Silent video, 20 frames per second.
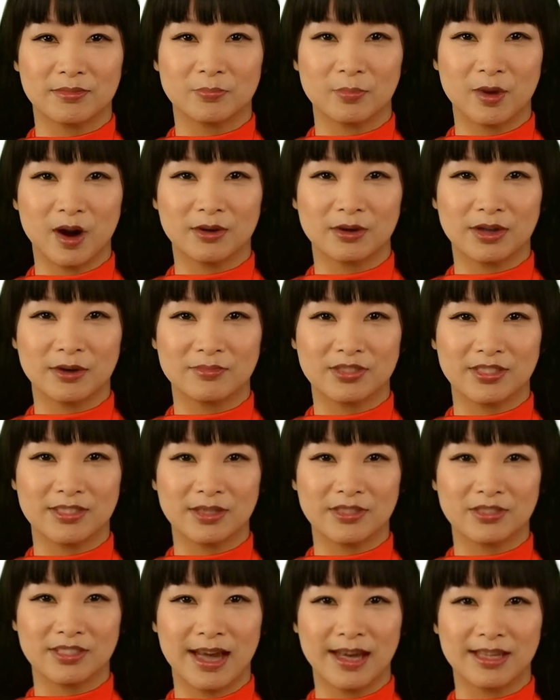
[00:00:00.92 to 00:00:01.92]
Welcome
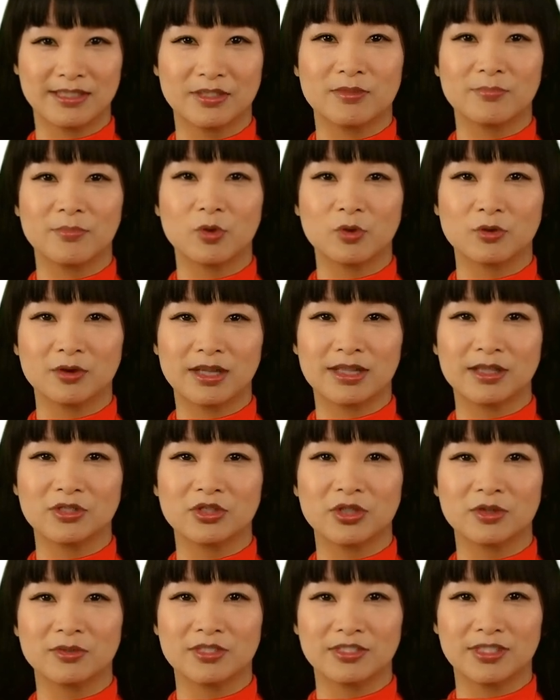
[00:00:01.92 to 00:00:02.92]
to the Tech Support
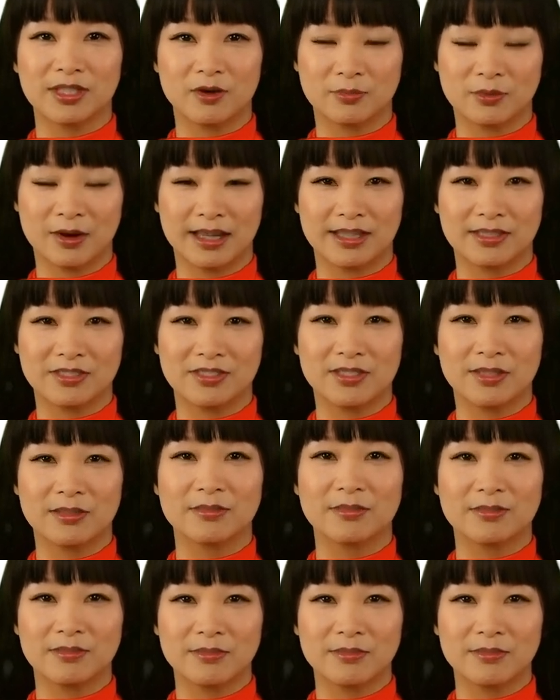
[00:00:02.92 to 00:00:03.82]
YouTube series.